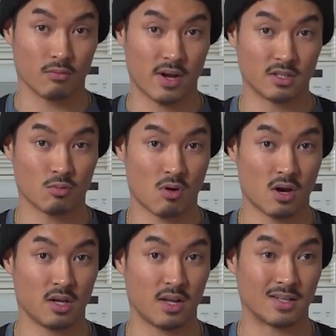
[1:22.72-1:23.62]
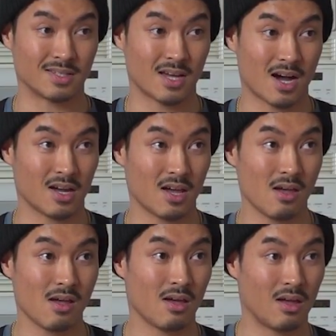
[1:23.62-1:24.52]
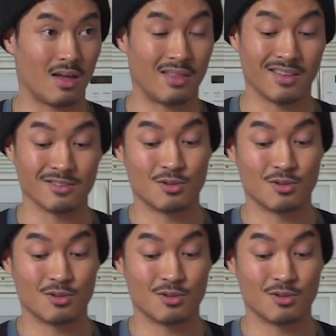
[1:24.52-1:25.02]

rice wine and sake, and then